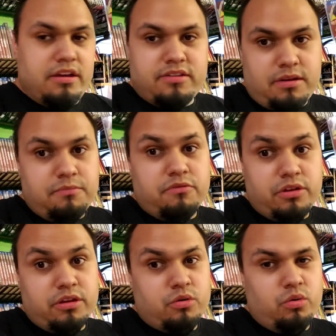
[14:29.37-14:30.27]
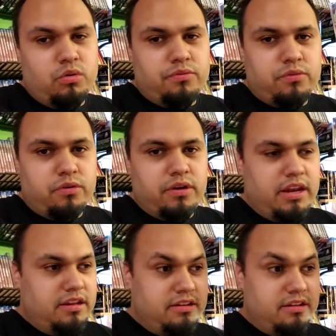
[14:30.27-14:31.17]
Something really cool for
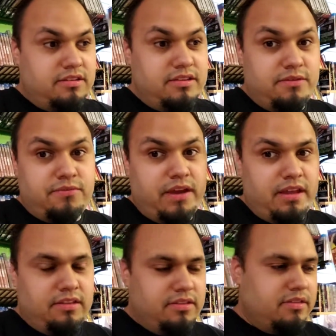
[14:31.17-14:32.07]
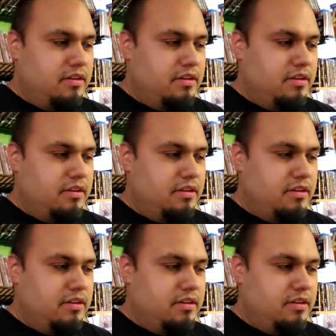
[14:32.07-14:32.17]
any DC fans